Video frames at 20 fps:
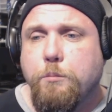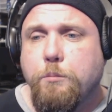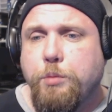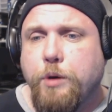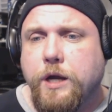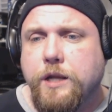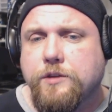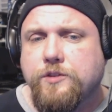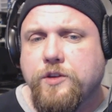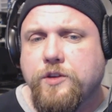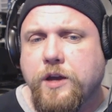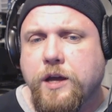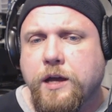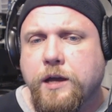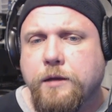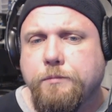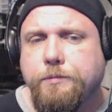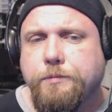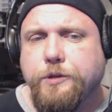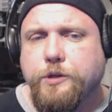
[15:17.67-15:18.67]
But,
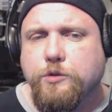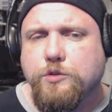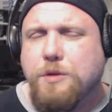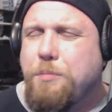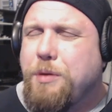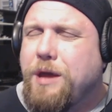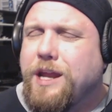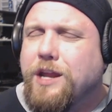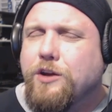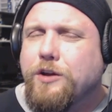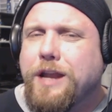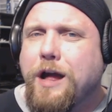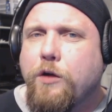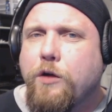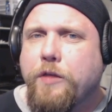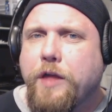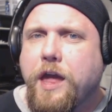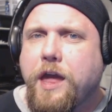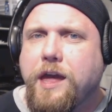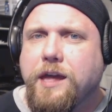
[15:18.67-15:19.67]
uh, you know, depending on
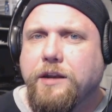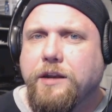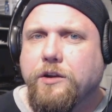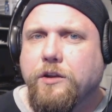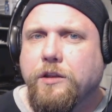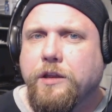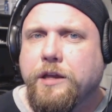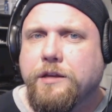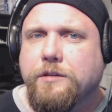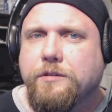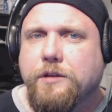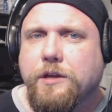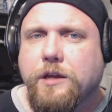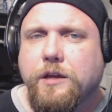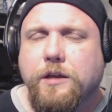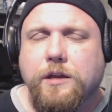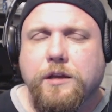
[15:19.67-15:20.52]
how they handle it,